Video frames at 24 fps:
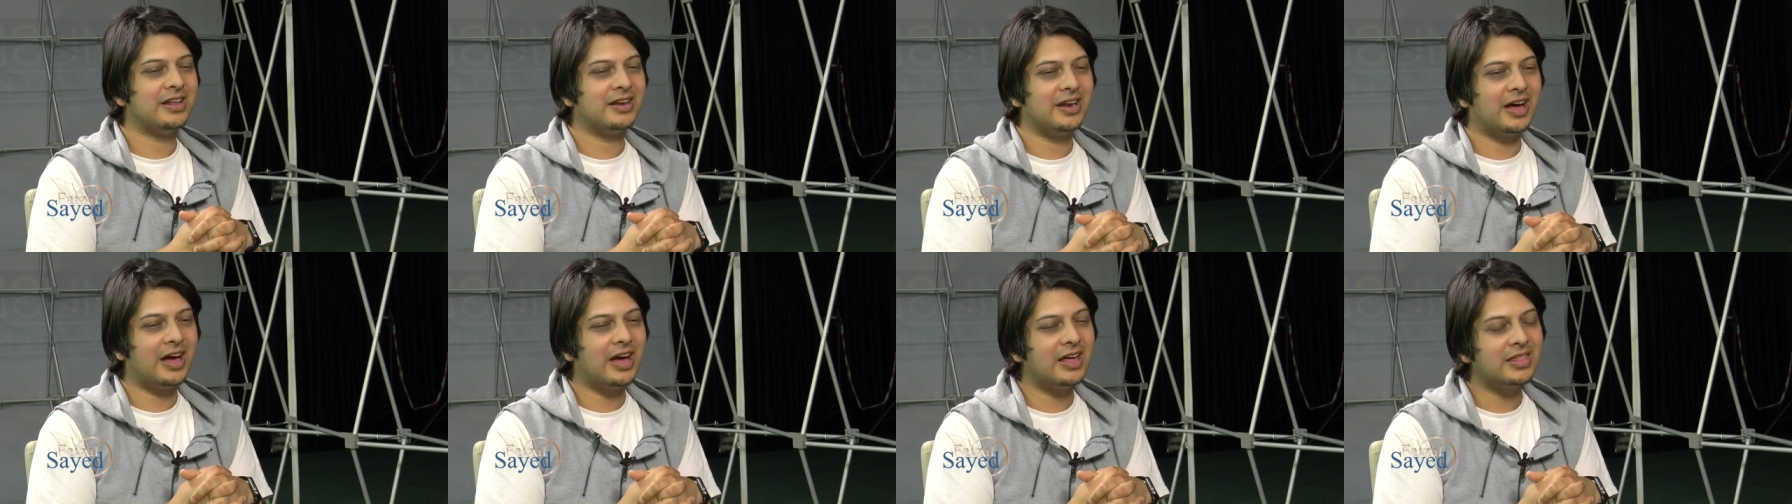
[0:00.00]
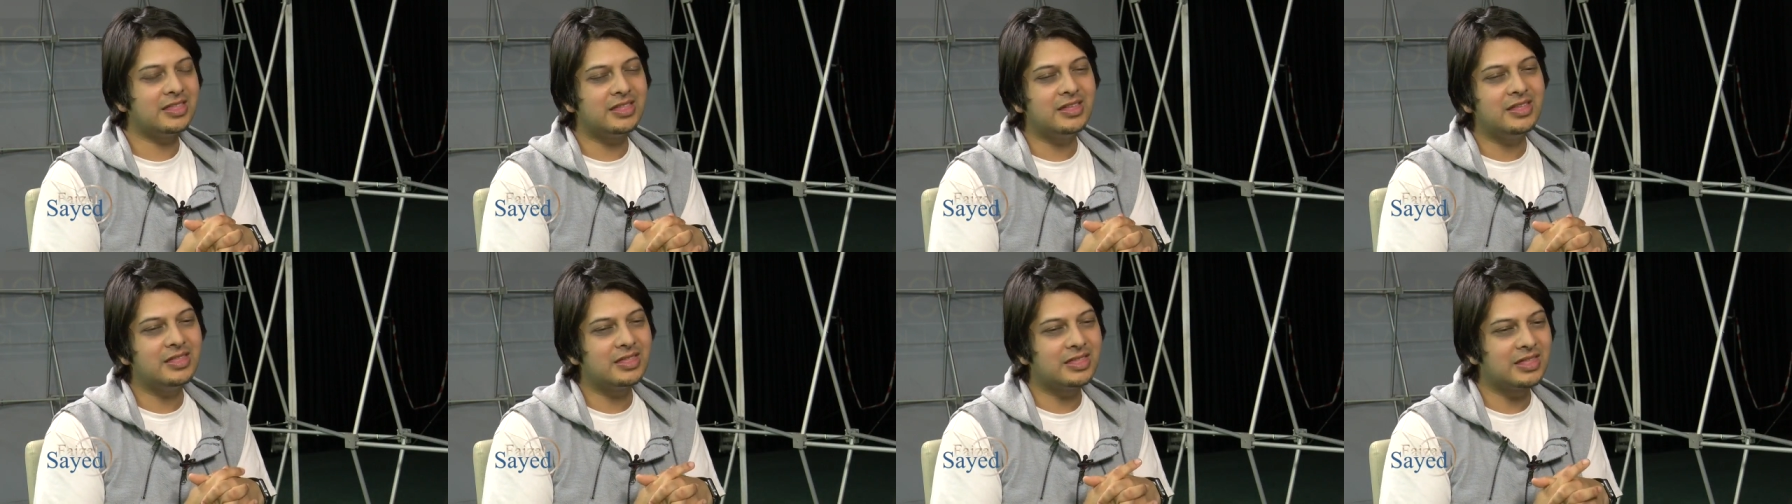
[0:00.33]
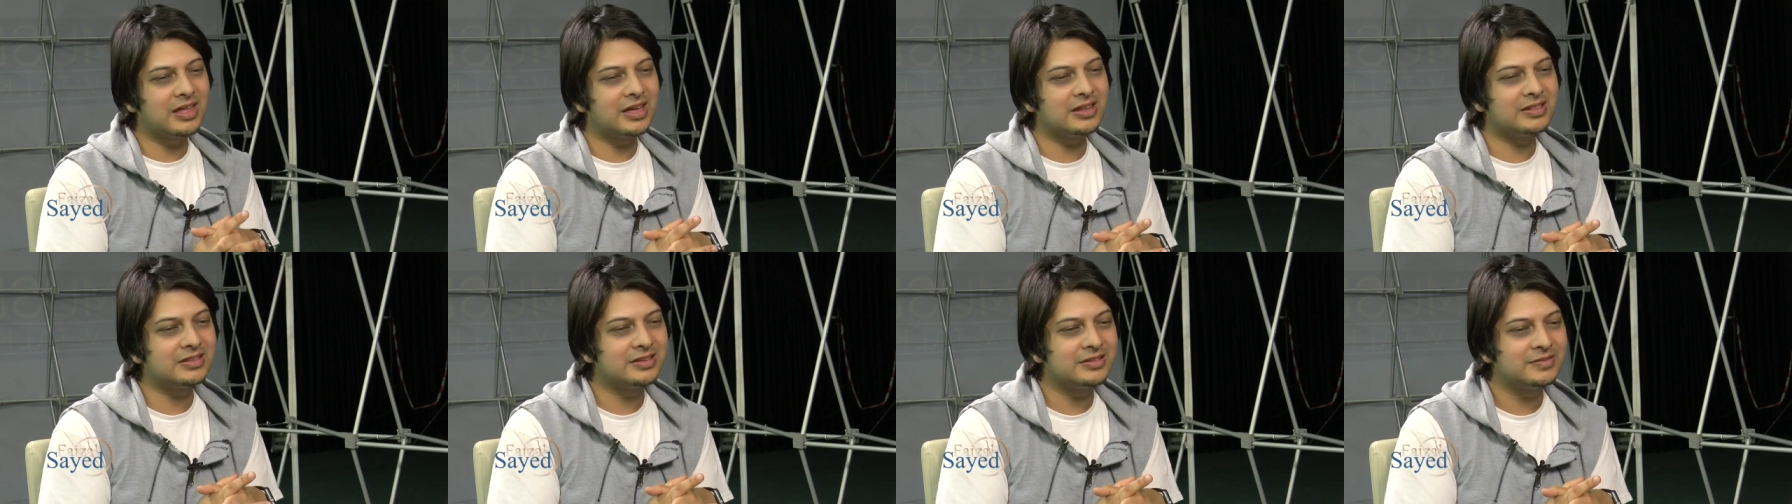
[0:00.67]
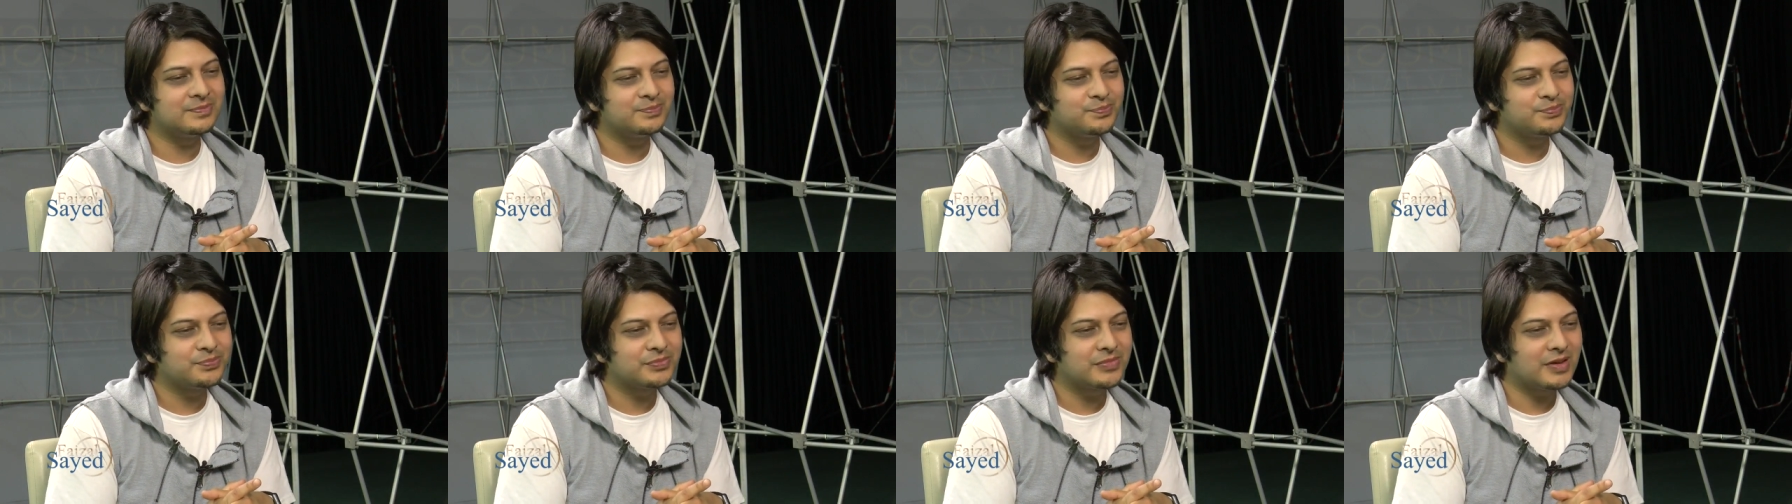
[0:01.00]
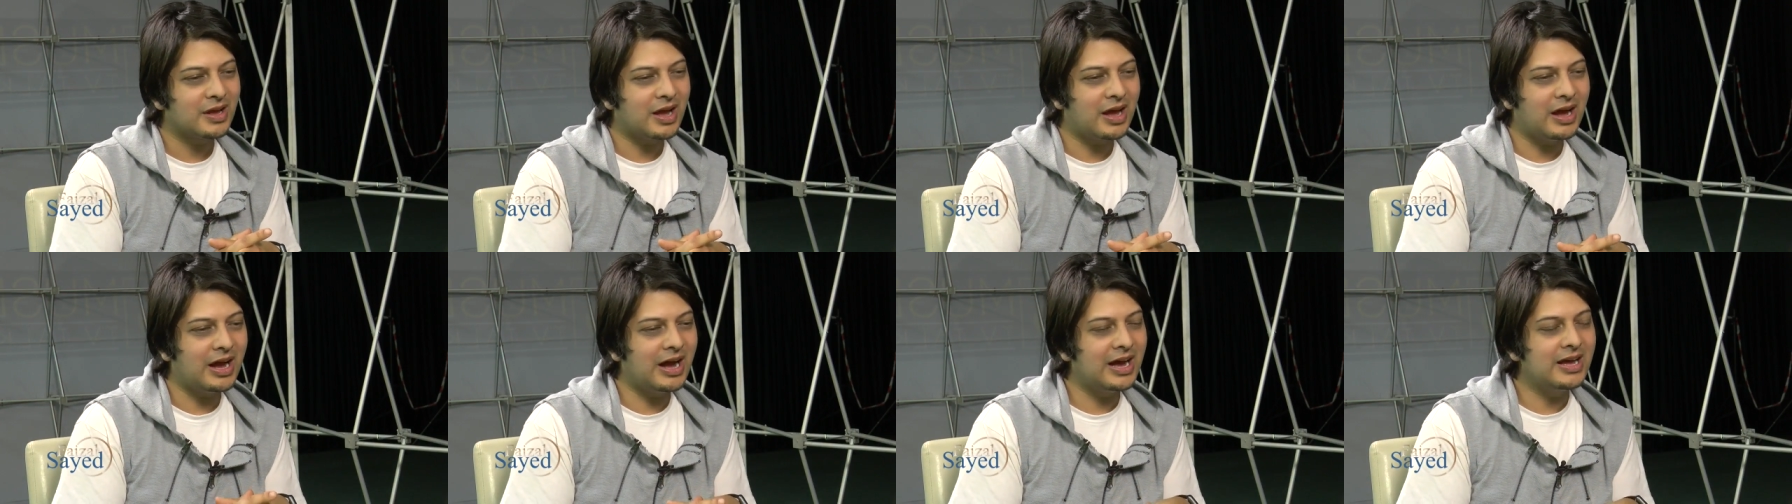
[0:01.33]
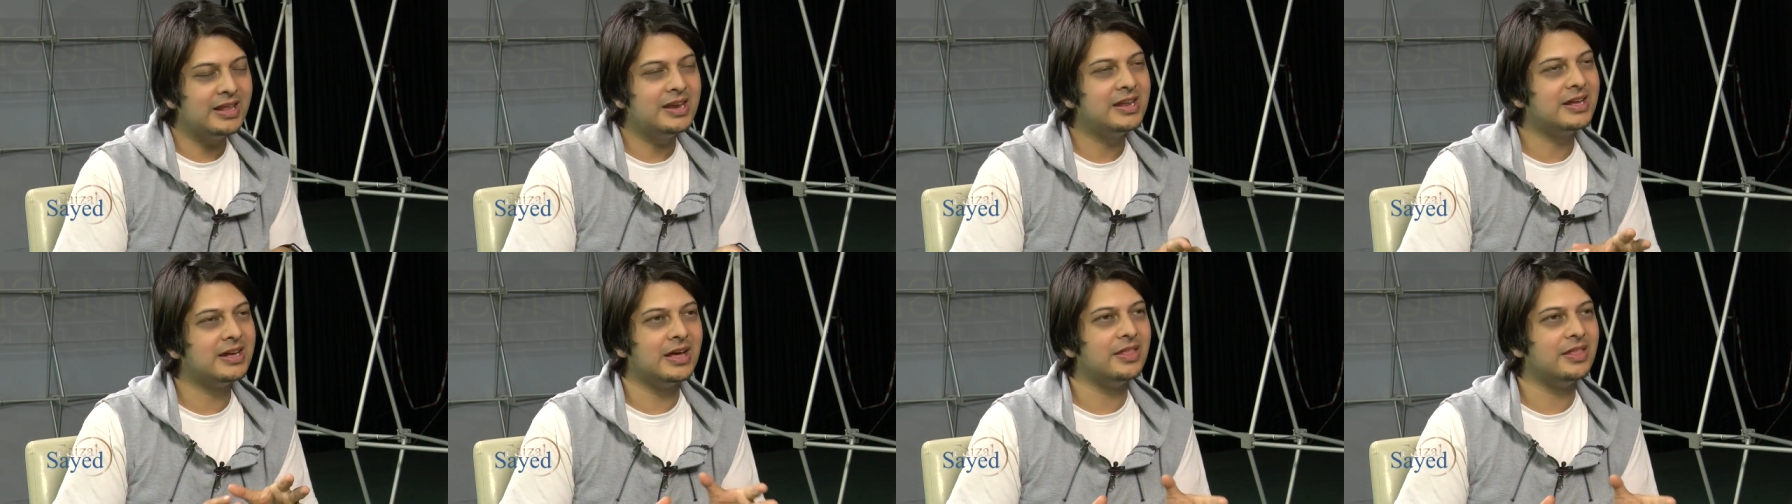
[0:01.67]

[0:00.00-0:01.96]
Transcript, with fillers: And I think that I